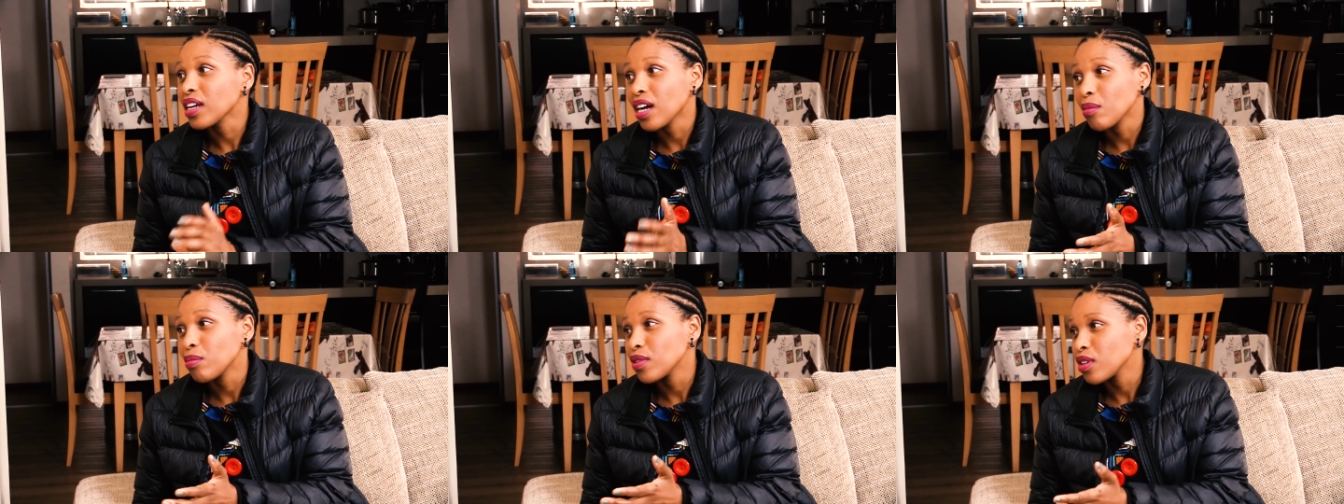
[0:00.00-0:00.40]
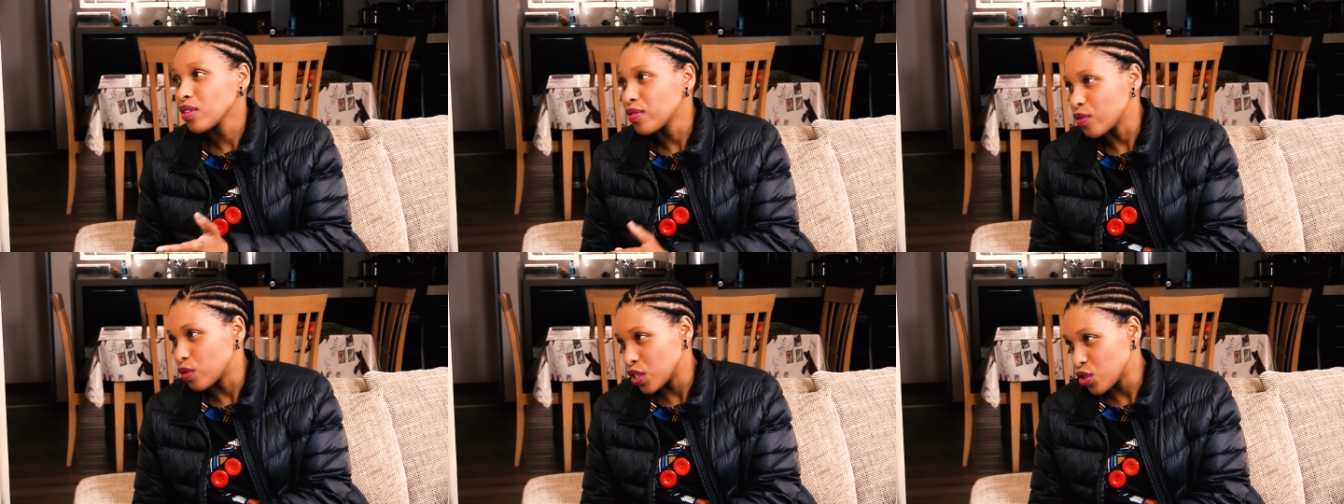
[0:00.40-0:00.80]
a couple
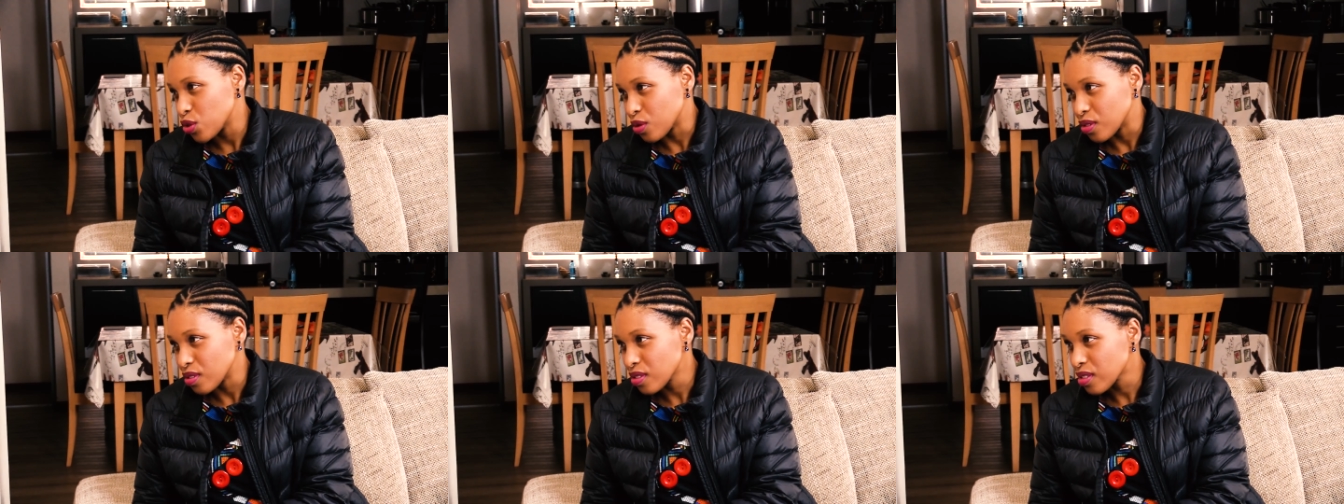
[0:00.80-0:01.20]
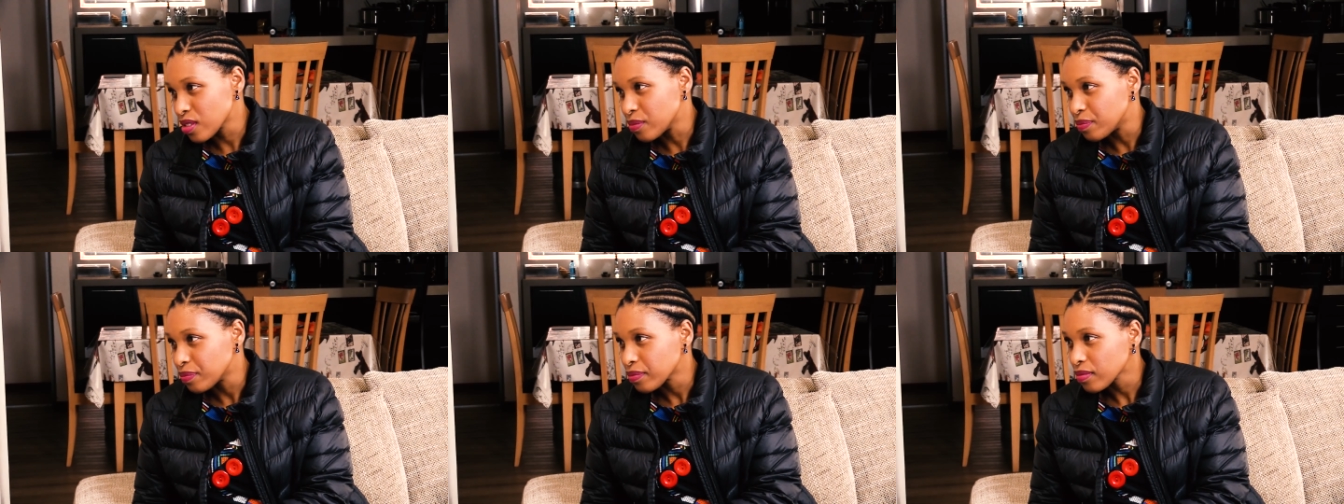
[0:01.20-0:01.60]
of rituals.
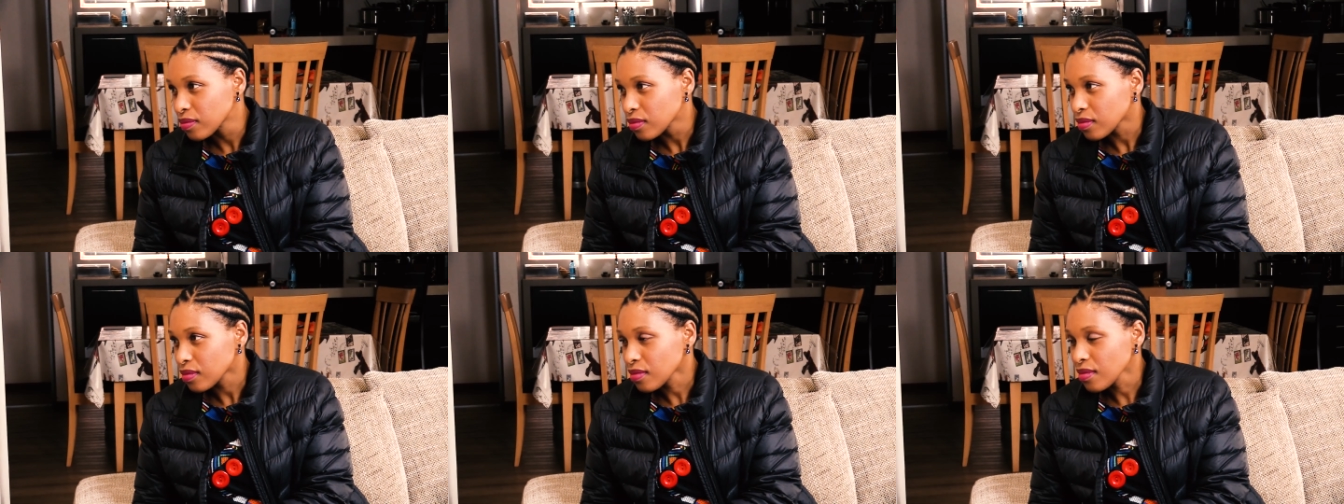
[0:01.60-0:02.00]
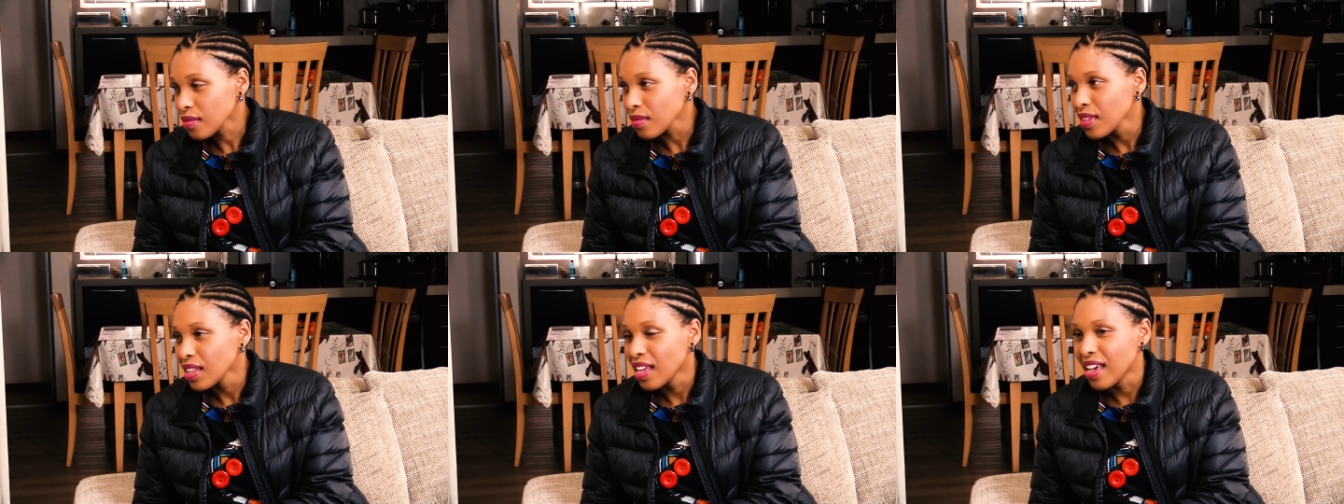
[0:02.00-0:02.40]

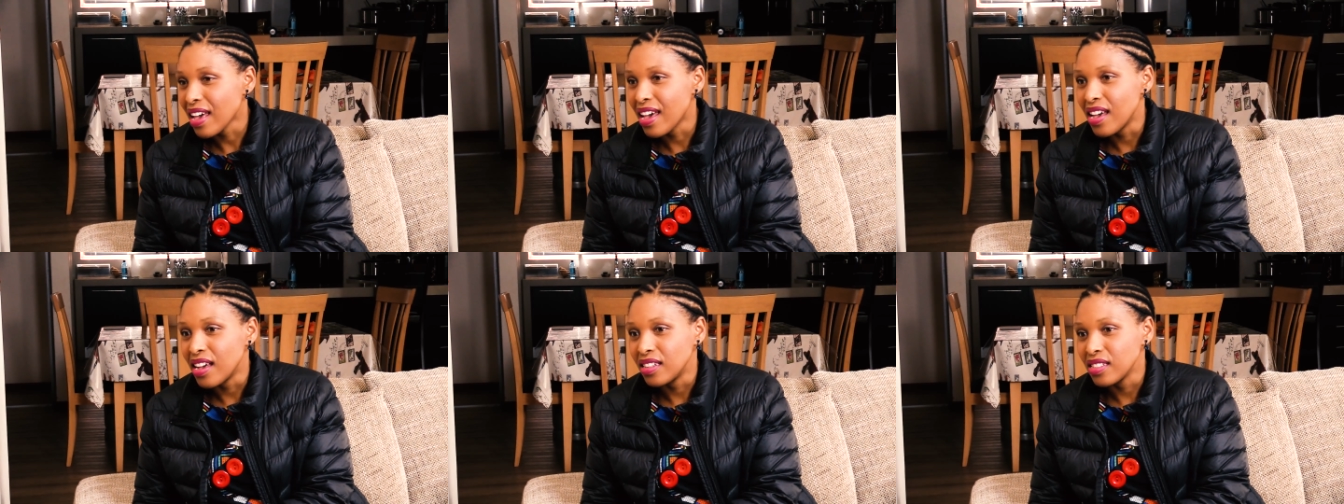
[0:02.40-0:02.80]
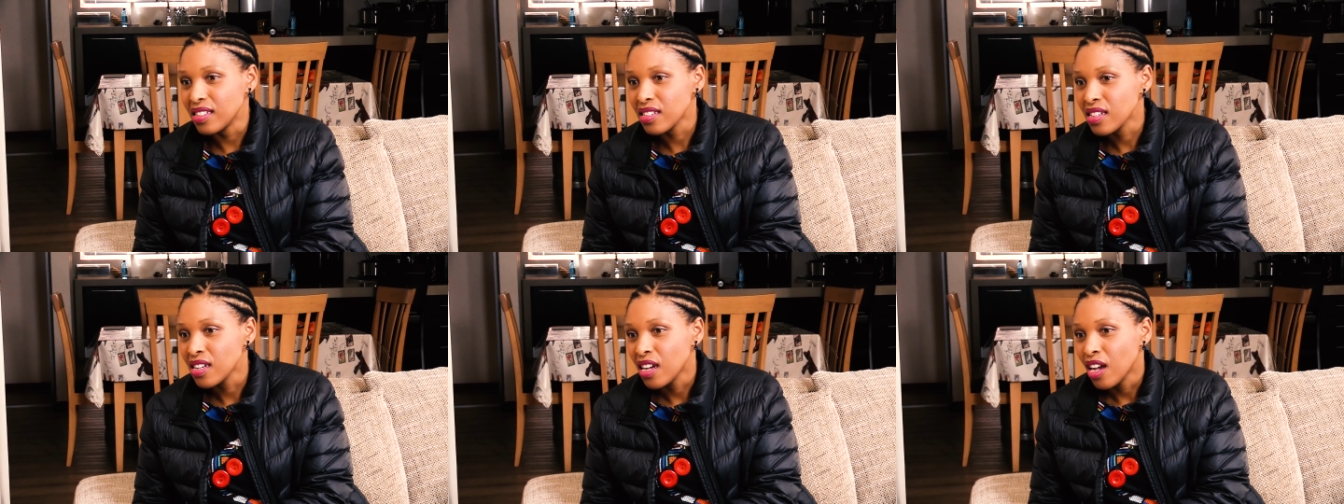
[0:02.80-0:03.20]

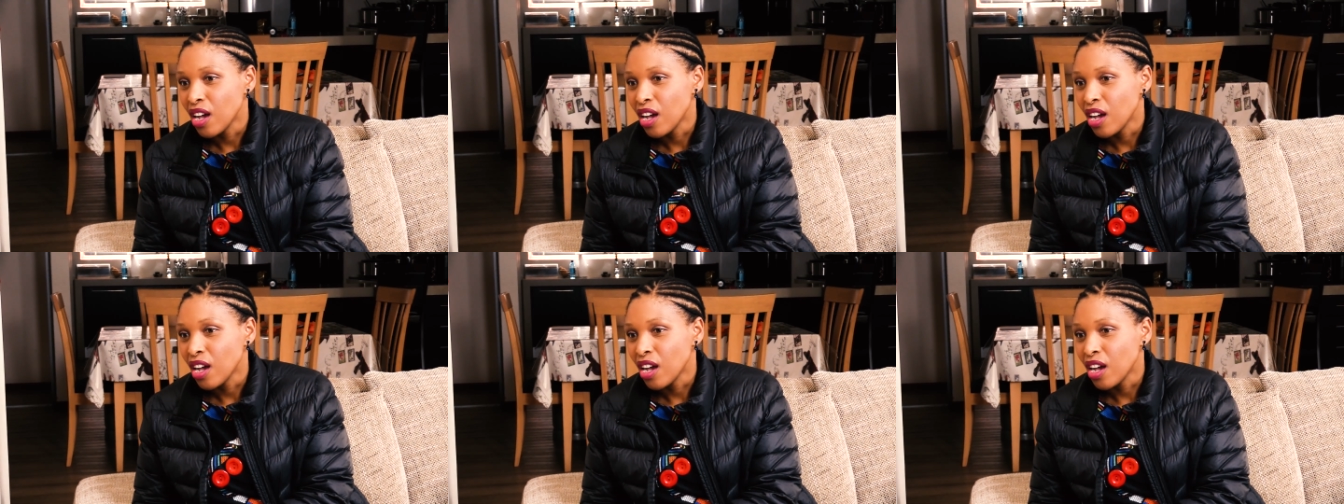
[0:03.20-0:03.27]
And